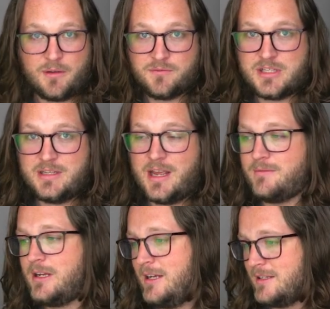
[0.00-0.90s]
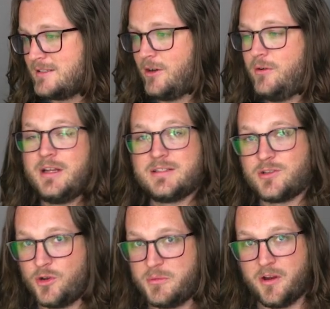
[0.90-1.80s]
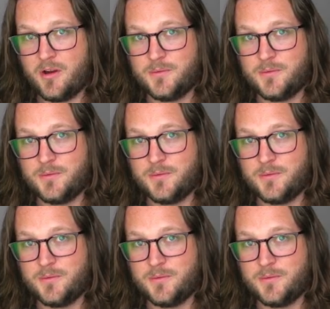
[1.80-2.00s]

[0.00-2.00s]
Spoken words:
haven't seen yet, so it's going to be her.